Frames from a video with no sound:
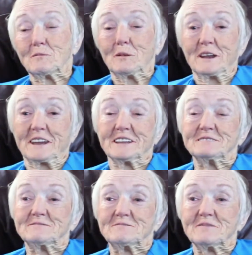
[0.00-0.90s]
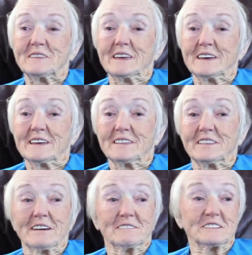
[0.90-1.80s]
But
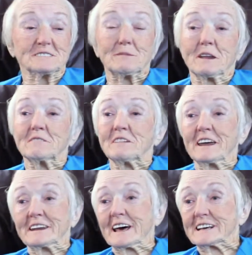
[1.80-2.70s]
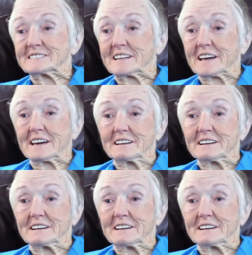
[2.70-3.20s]
they've just been fantastic,